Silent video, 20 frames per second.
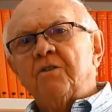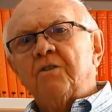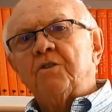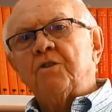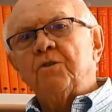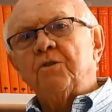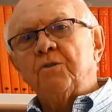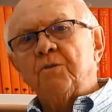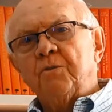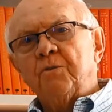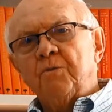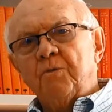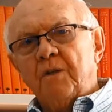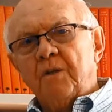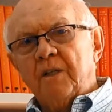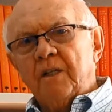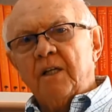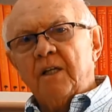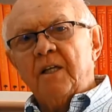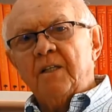to
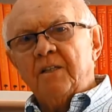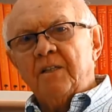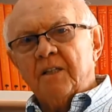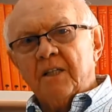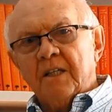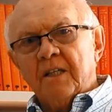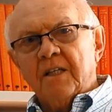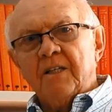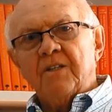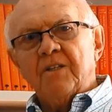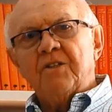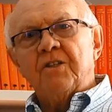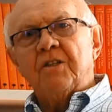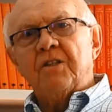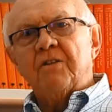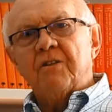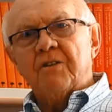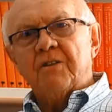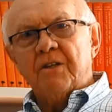engage in